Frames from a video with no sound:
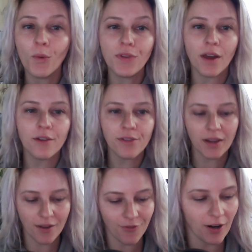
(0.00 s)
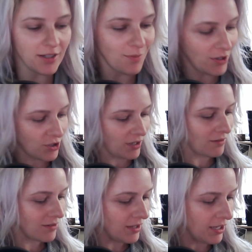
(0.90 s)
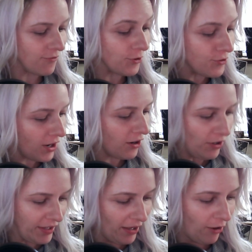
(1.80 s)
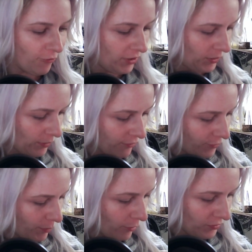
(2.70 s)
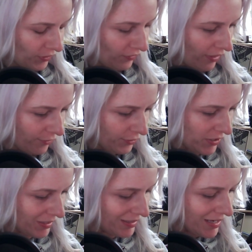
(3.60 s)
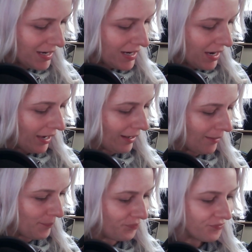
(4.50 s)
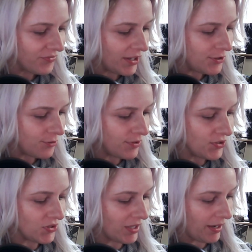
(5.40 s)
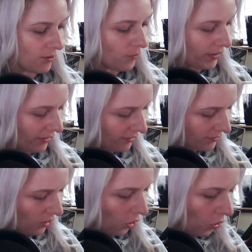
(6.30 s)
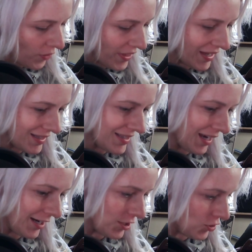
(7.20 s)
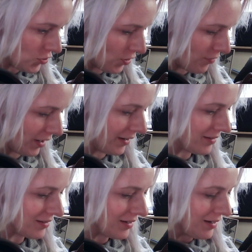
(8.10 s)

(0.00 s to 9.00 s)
and the other thing I forgot to mention, if you're not yet a follower for Portland Leather Goods, they do this thing where, oh, the inside is so nice.